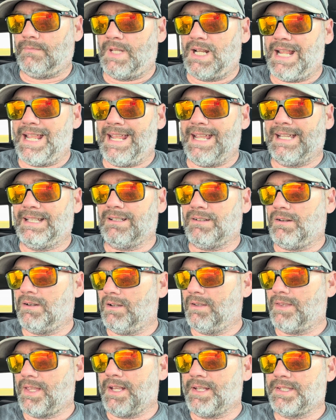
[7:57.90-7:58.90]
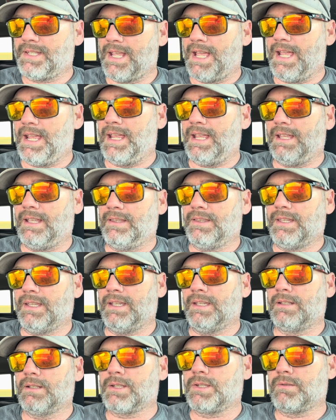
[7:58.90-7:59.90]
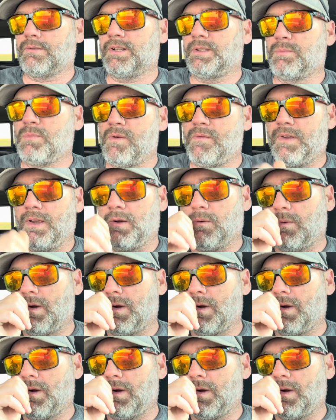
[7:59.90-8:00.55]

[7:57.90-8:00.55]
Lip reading: And they say the industry's moving